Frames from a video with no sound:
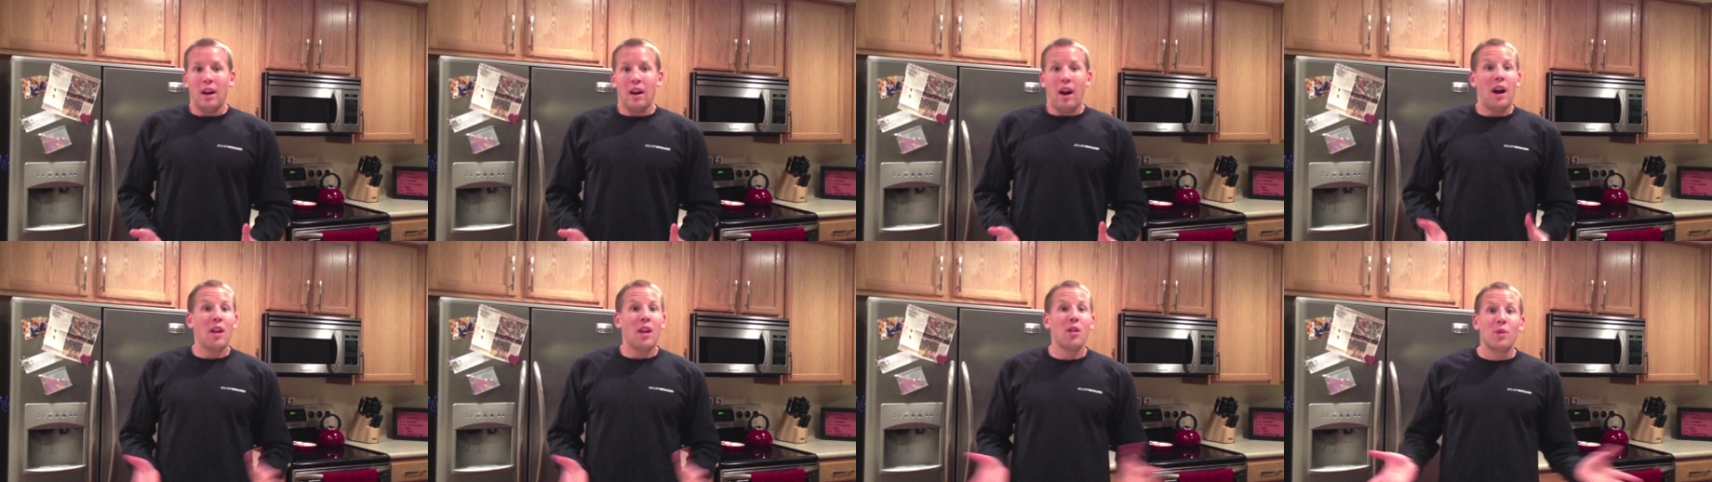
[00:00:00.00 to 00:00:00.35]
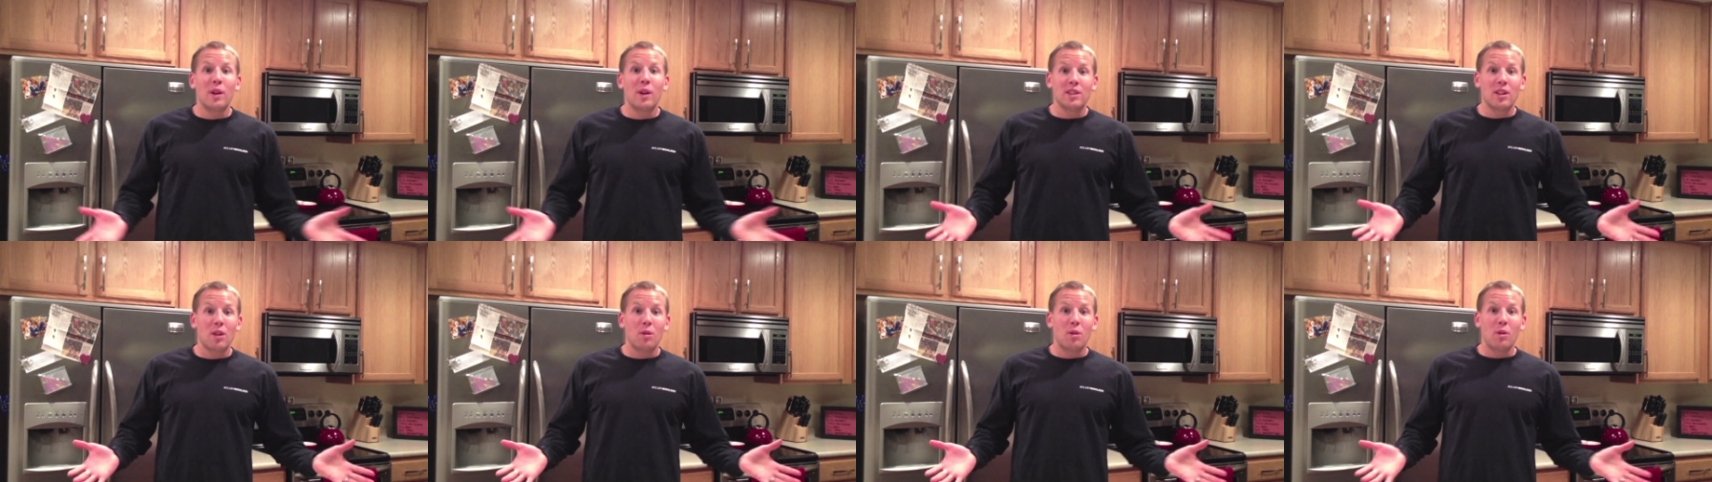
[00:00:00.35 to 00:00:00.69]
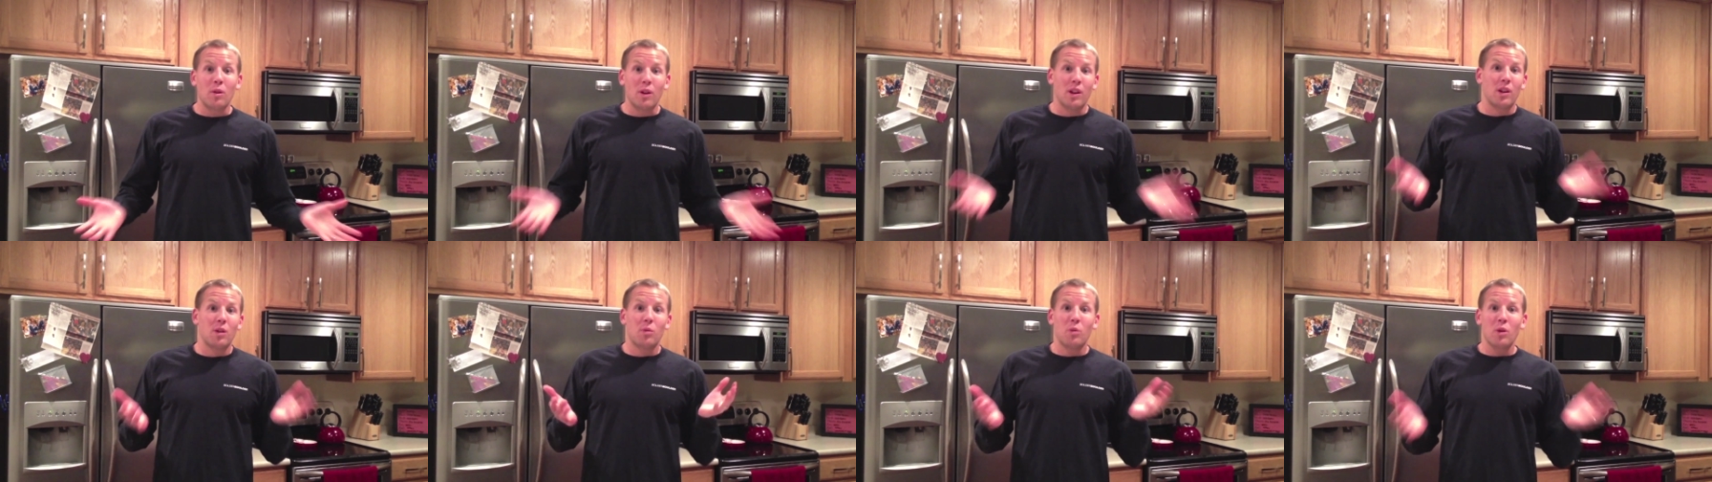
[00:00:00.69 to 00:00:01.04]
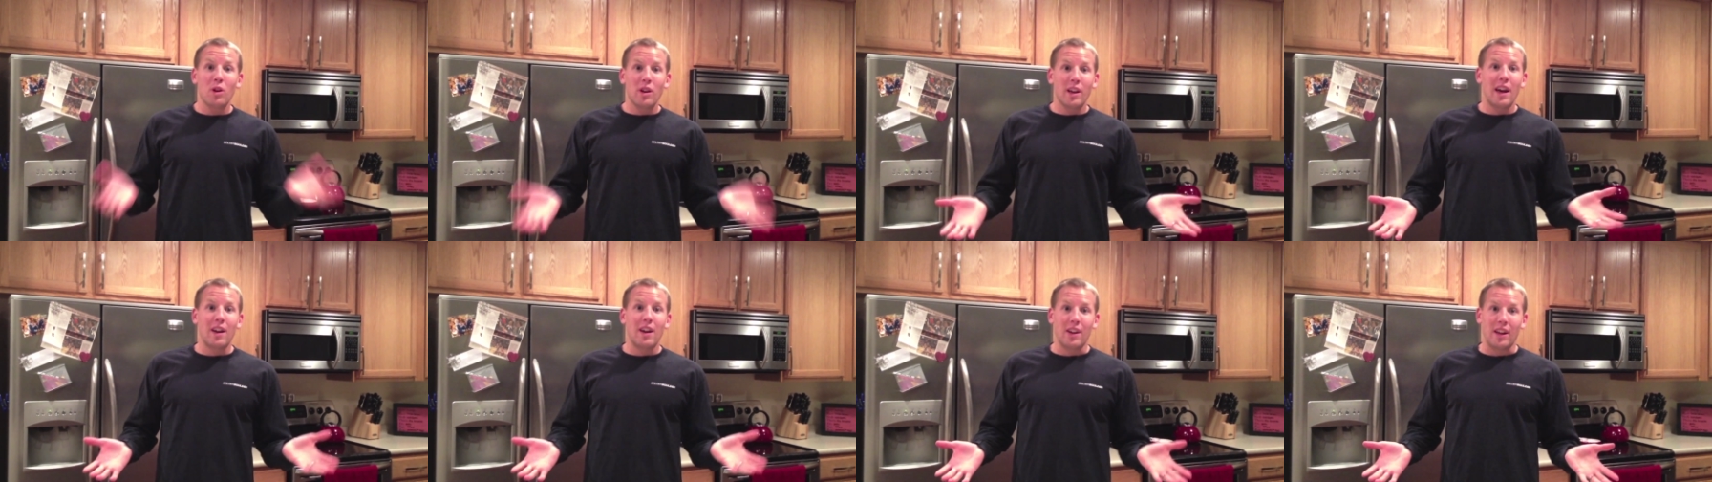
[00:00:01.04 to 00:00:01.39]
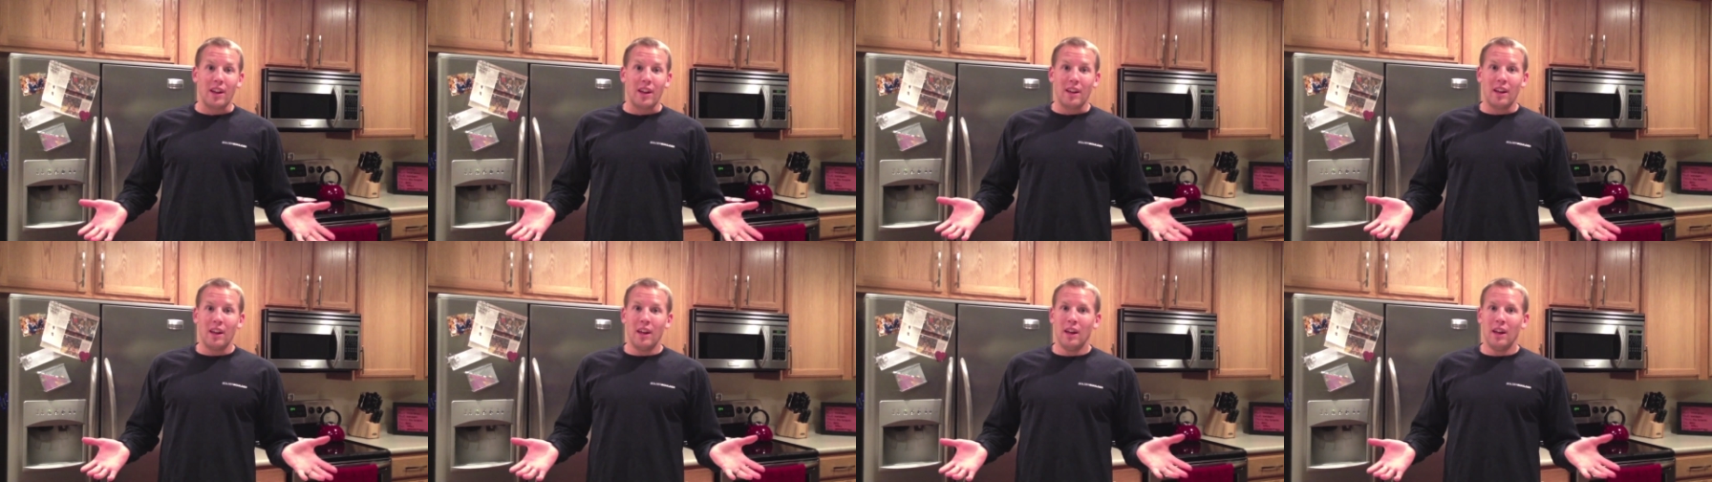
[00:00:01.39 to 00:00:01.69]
otherwise, I won't get a workout in.